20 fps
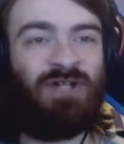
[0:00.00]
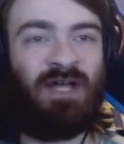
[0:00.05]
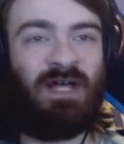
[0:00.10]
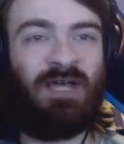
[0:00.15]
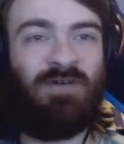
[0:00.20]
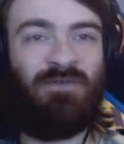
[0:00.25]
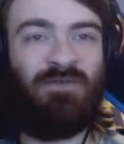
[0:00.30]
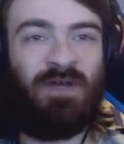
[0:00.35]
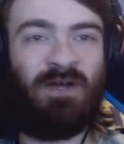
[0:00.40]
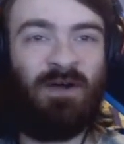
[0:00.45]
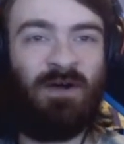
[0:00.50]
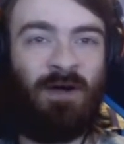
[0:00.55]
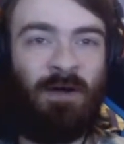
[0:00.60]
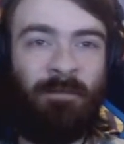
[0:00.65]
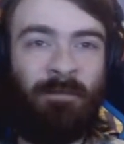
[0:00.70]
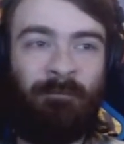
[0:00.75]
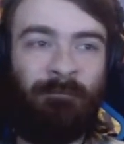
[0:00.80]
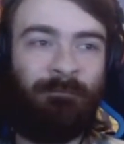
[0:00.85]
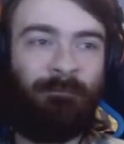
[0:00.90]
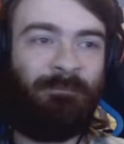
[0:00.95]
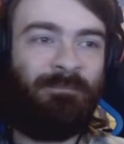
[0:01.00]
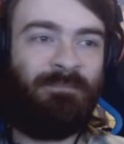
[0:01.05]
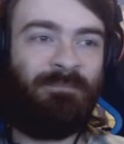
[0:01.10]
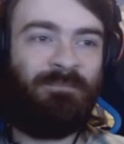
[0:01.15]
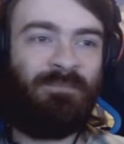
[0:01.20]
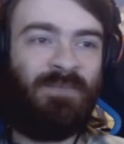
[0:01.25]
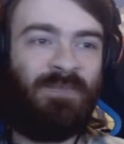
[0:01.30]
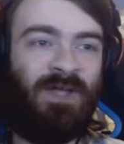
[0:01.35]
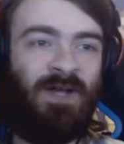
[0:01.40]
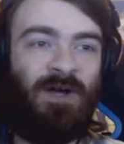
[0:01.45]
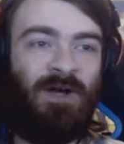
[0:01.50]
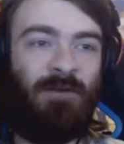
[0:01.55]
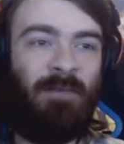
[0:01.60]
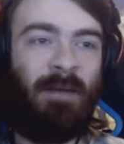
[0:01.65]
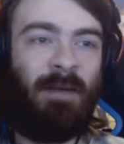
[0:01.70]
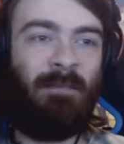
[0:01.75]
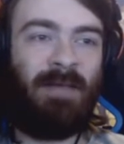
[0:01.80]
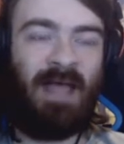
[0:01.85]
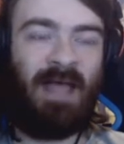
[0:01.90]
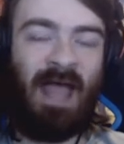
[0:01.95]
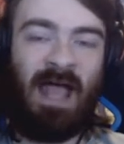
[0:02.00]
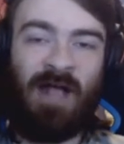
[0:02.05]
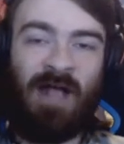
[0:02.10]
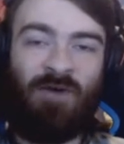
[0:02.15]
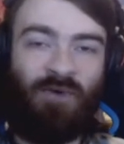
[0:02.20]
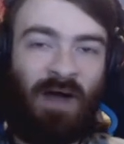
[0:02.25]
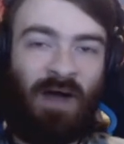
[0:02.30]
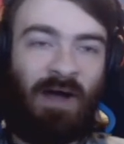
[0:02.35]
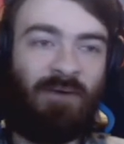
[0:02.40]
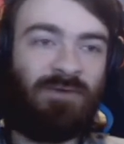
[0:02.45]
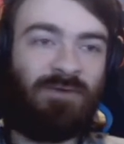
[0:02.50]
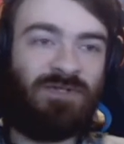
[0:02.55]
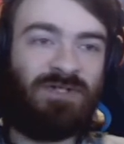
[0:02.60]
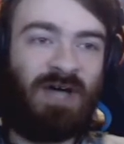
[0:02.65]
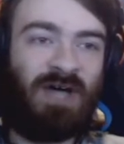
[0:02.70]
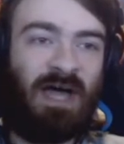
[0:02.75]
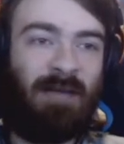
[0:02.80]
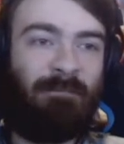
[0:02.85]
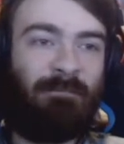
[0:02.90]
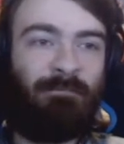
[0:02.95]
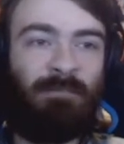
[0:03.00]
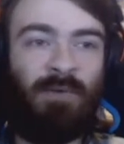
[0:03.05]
Like, if it got, you know, maybe a ground type